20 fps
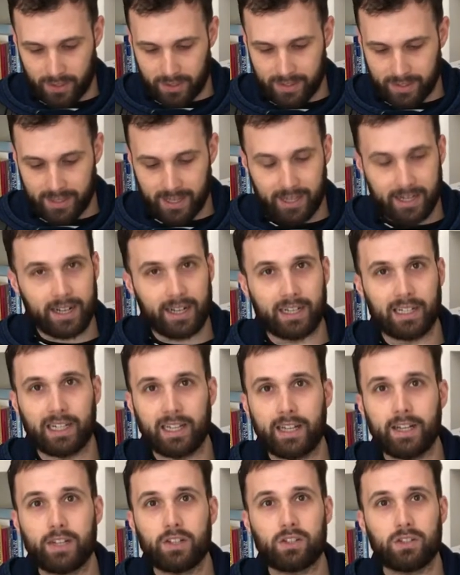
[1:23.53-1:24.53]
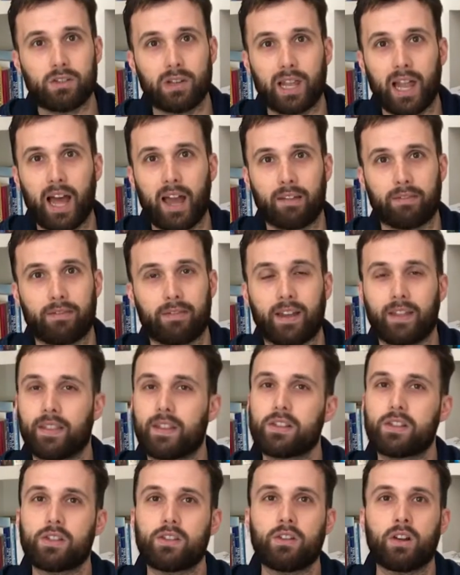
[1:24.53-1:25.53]
is that it leads to life. And
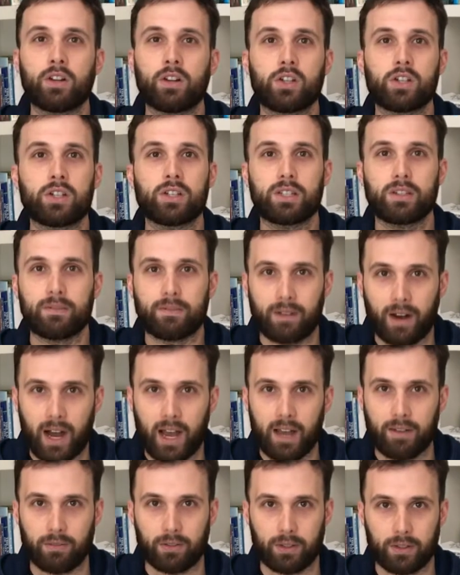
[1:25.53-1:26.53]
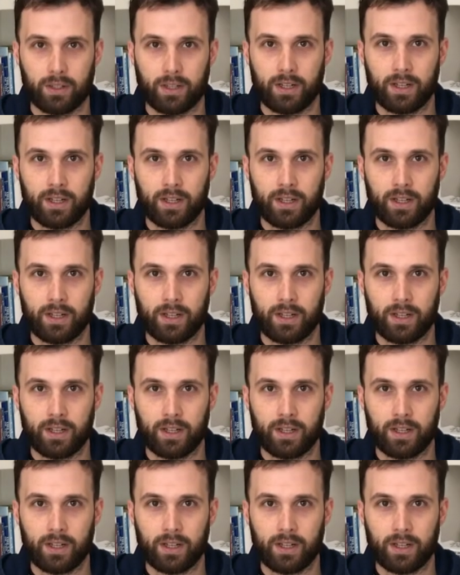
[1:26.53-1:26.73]
this is not just survival.